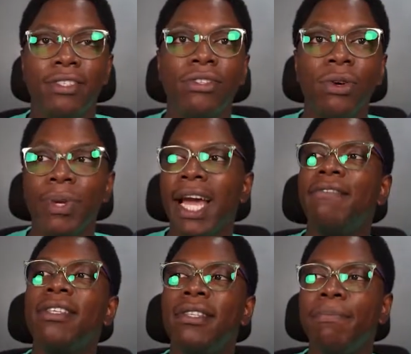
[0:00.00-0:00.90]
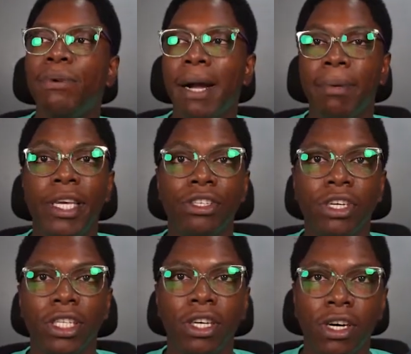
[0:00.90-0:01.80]
so we have a simple
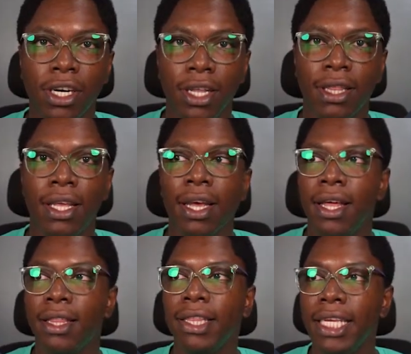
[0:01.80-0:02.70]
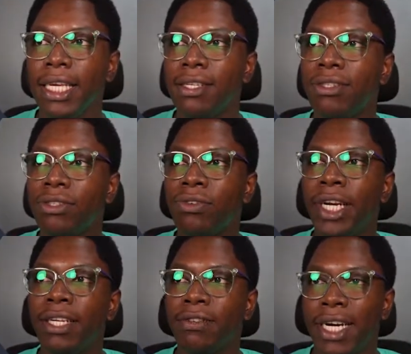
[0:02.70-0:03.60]
application on the
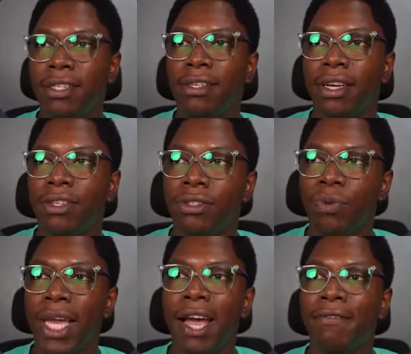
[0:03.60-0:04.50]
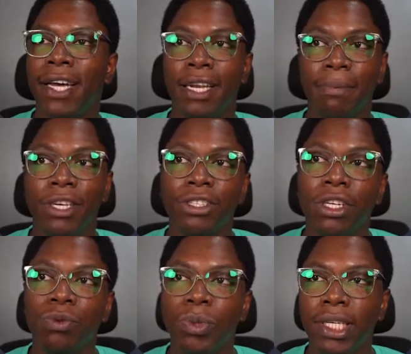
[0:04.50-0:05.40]
screen right here. So we have an
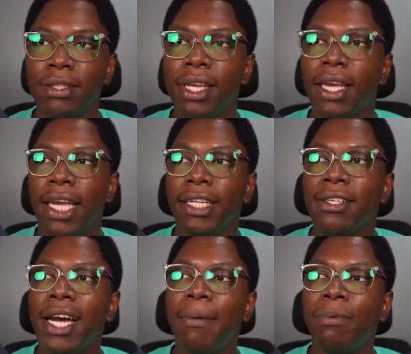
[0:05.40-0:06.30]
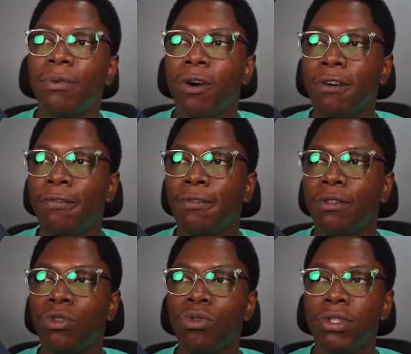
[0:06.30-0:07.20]
application with a tab of
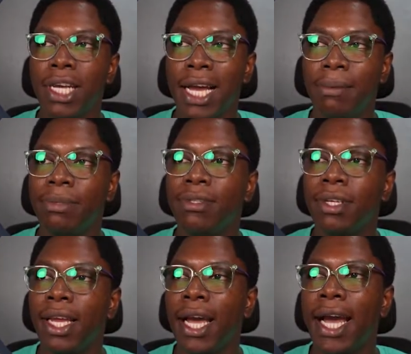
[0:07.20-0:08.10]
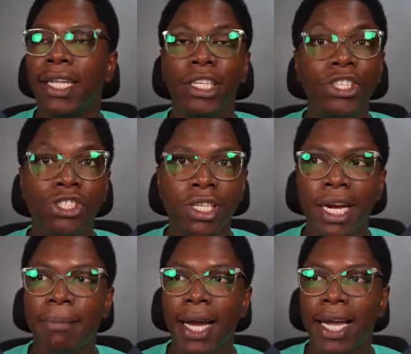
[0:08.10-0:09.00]
two tabs, and each
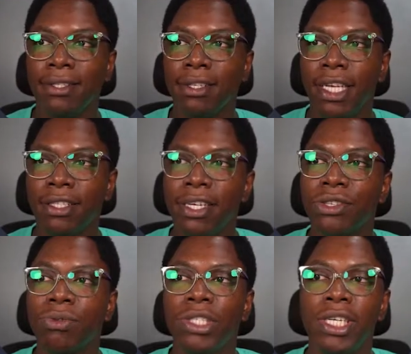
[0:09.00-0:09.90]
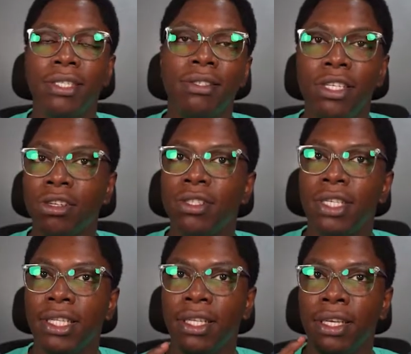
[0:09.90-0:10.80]
tab has a text widget
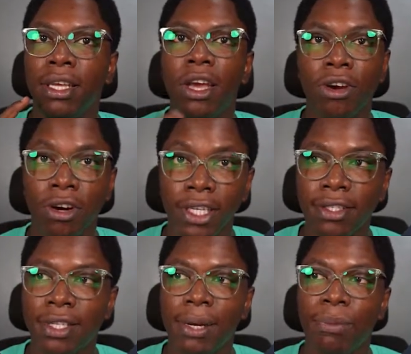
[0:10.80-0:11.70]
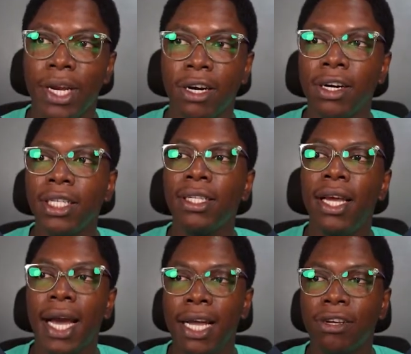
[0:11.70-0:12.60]
denoting the current tab we are on
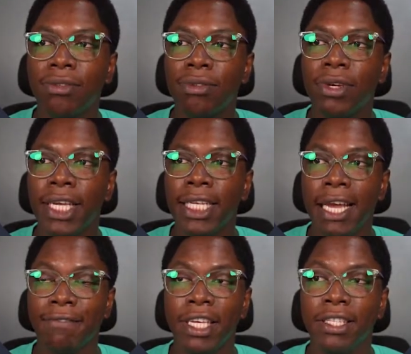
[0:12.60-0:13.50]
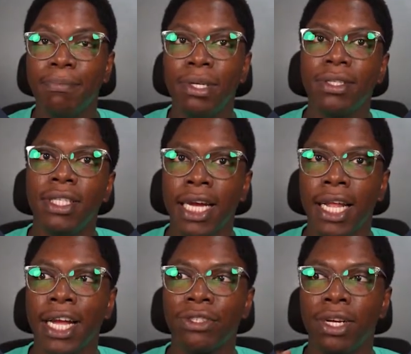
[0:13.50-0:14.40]
and also a navigate button that
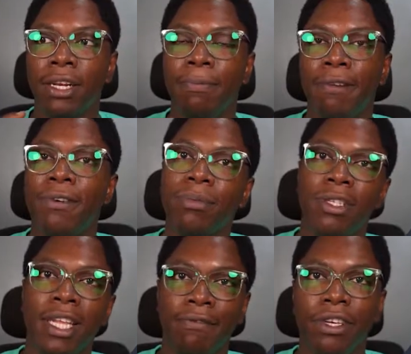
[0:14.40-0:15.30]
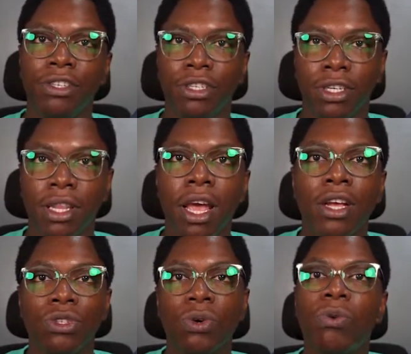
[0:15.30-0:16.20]
actually performs the navigation.
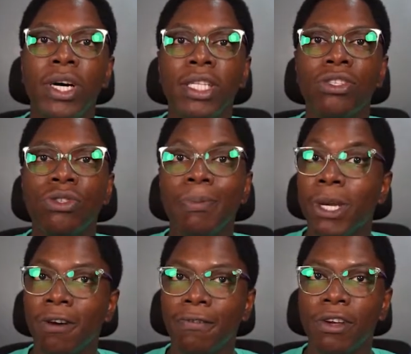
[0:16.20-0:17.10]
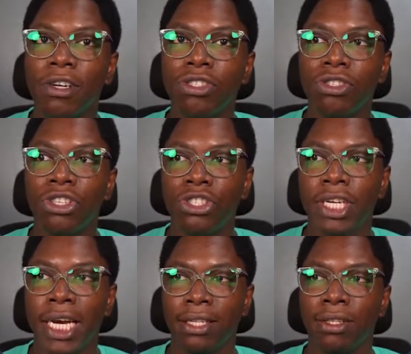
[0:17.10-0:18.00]
So we want this to be configured such
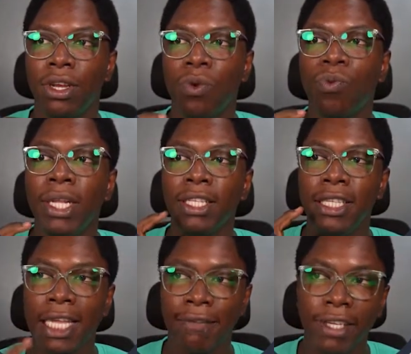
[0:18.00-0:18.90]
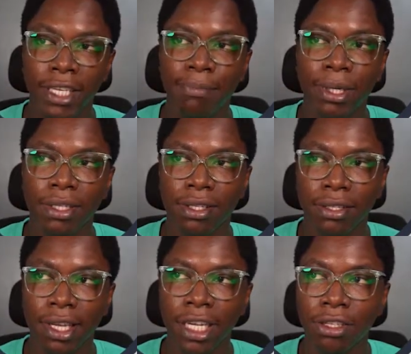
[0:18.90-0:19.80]
that when the navigate button
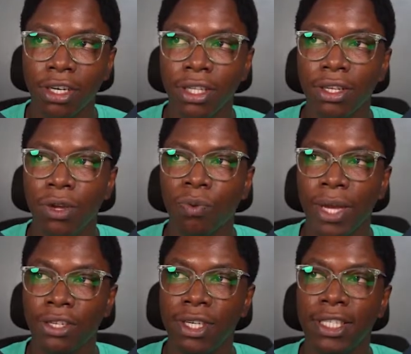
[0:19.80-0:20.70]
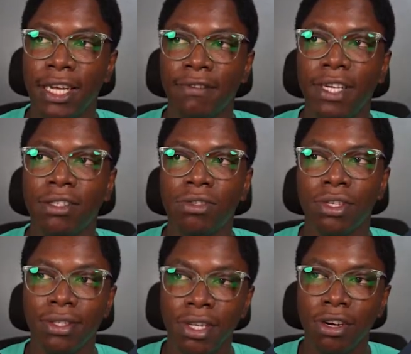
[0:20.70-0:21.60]
is clicked on, we actually navigate to
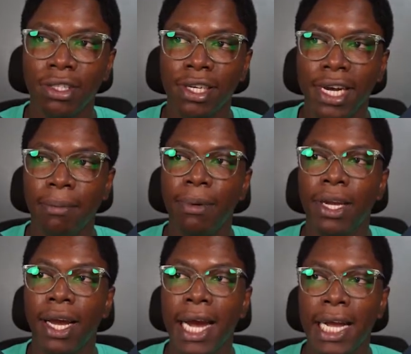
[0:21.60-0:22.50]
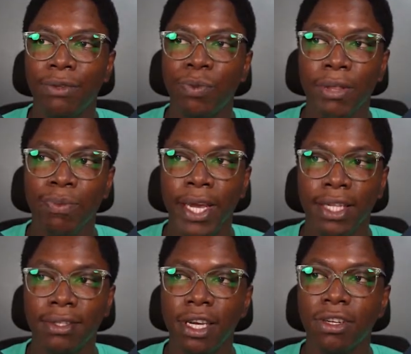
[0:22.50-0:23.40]
the second tab, and when we are in
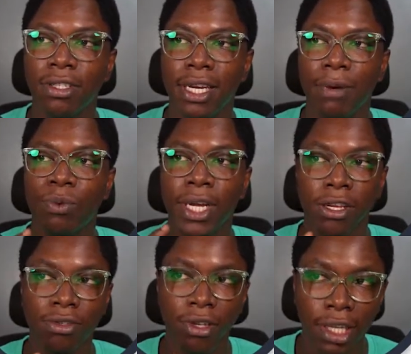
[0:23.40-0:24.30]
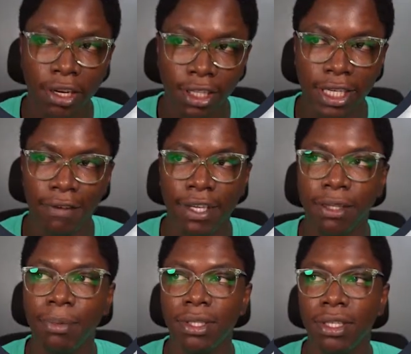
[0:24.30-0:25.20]
the second tab, we can also click on the
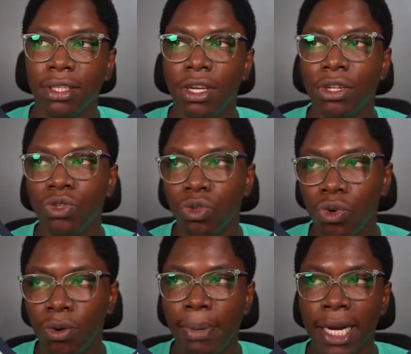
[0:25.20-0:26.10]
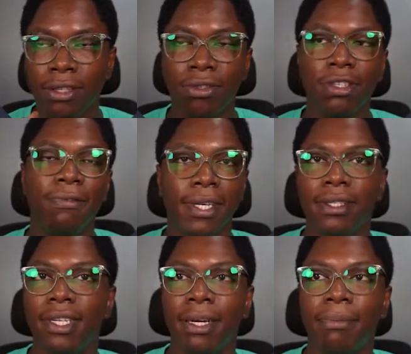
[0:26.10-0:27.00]
navigate button to go back to the
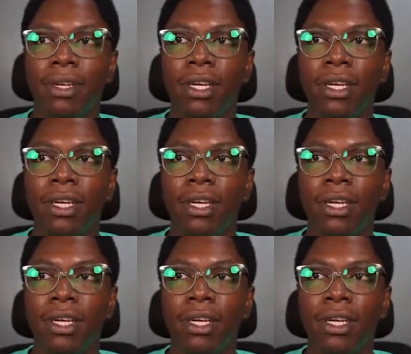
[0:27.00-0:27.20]
first tab.